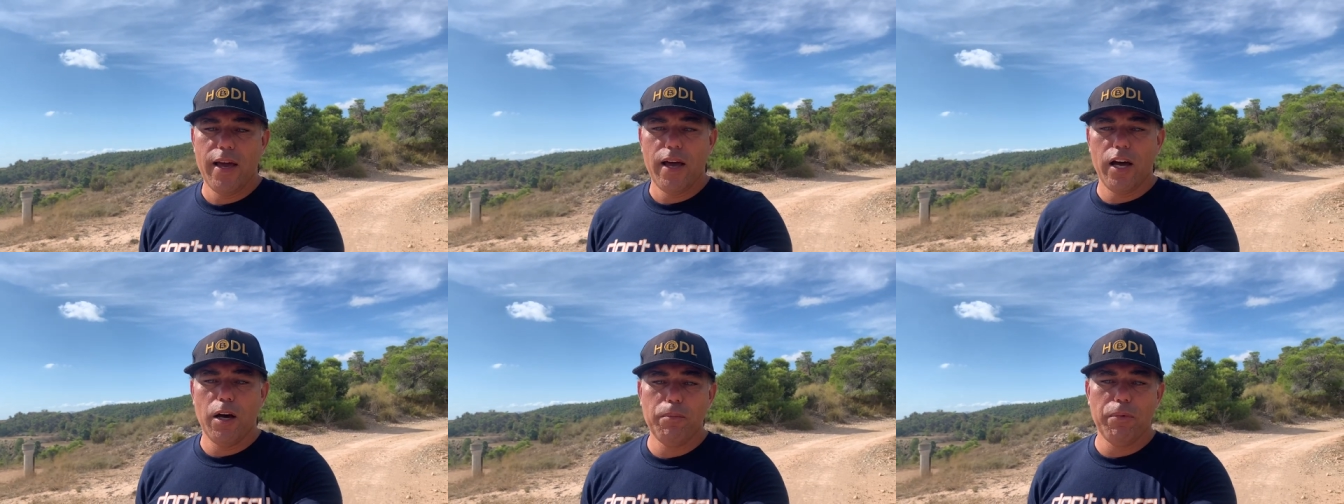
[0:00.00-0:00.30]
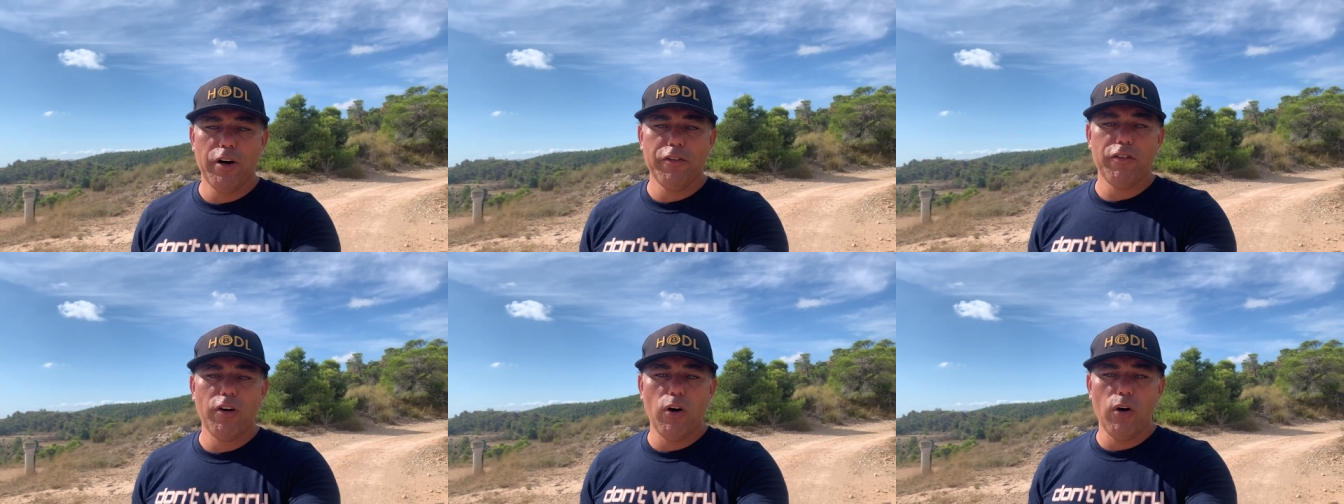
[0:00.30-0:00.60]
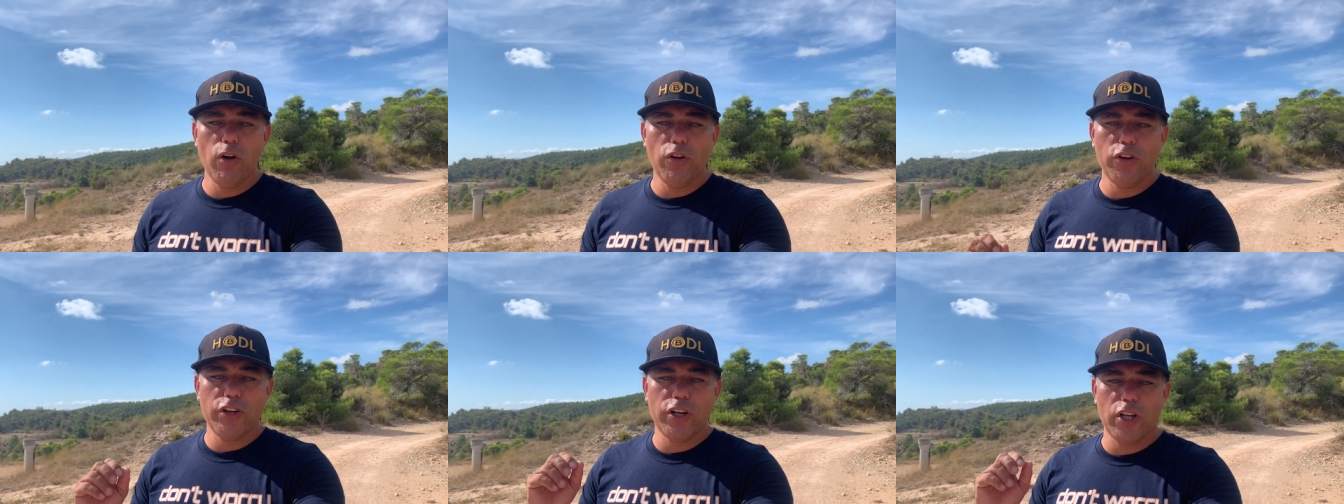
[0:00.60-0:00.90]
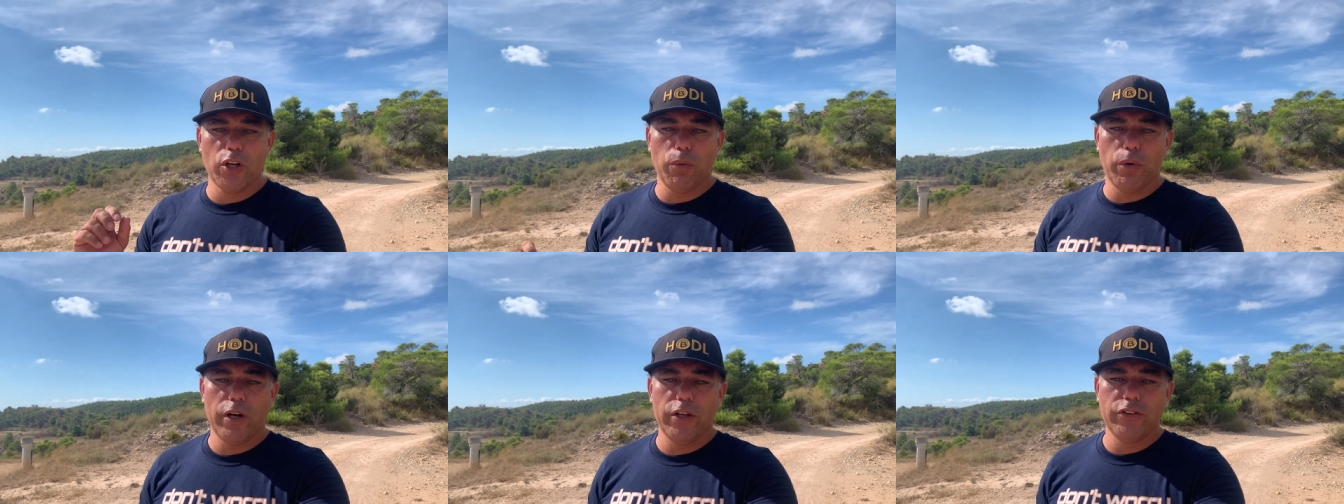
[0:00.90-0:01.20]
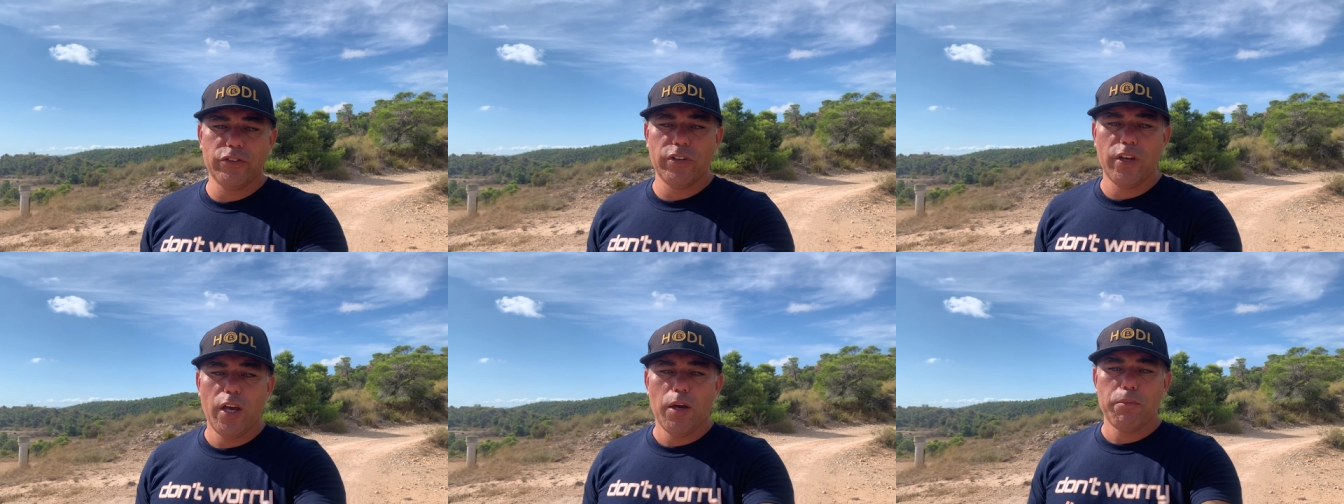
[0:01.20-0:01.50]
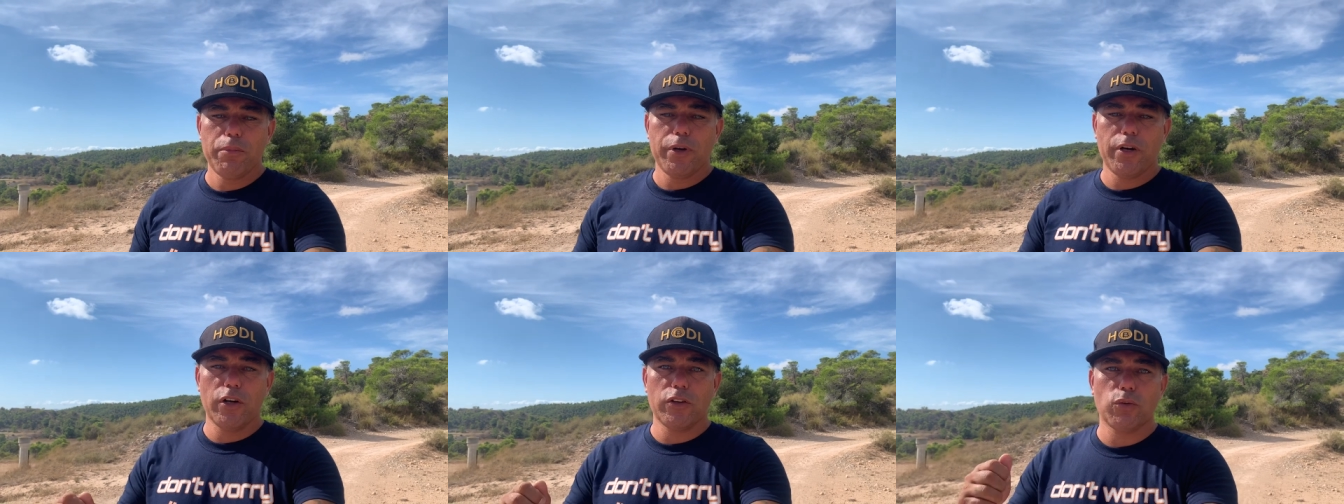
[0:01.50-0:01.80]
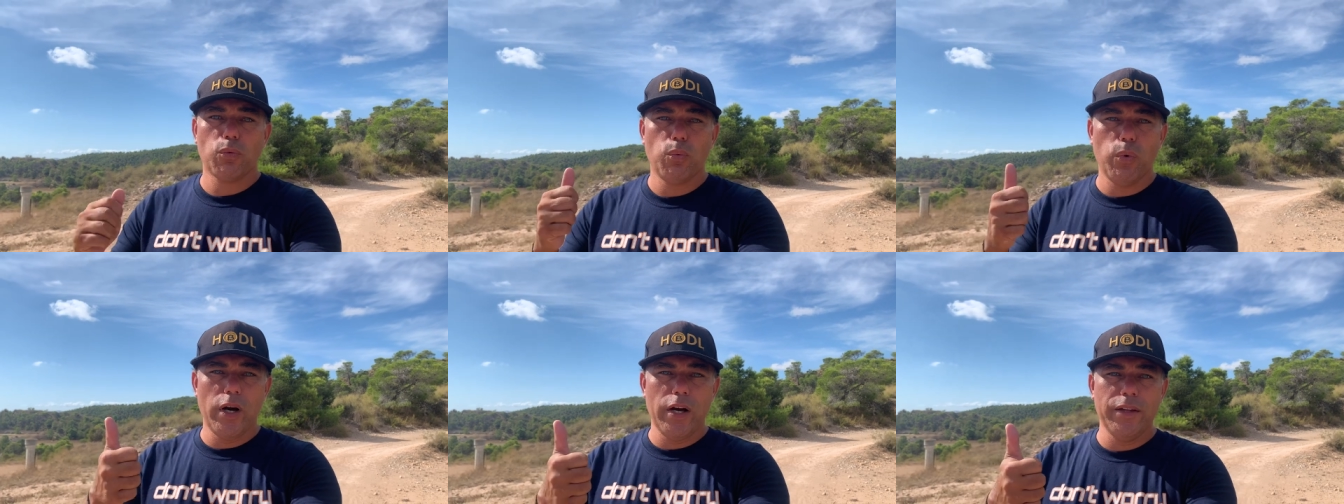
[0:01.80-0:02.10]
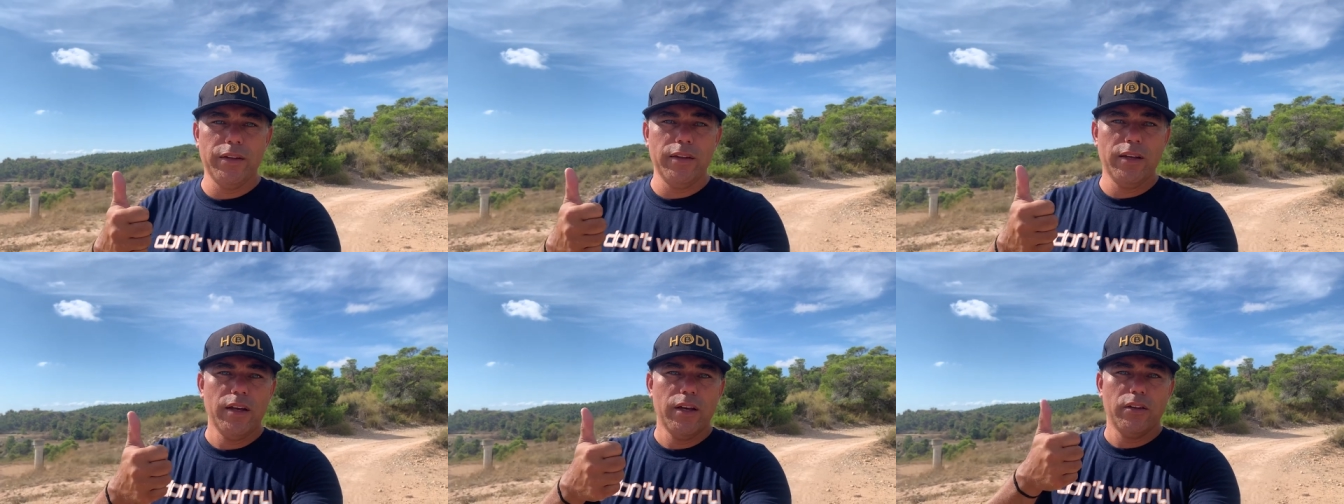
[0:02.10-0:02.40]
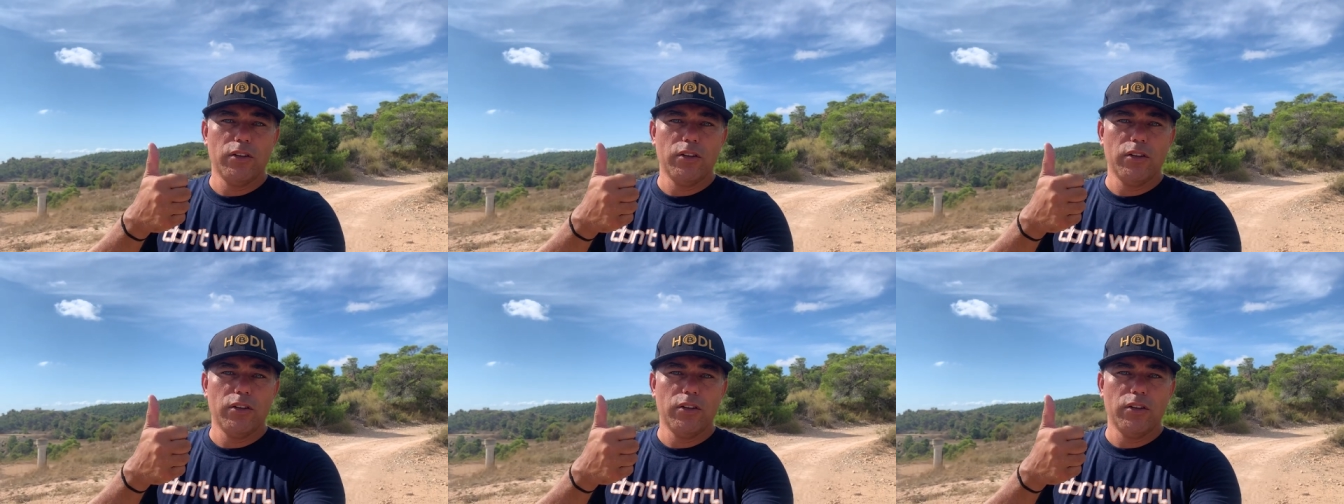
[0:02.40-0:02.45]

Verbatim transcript: above all the other ones because one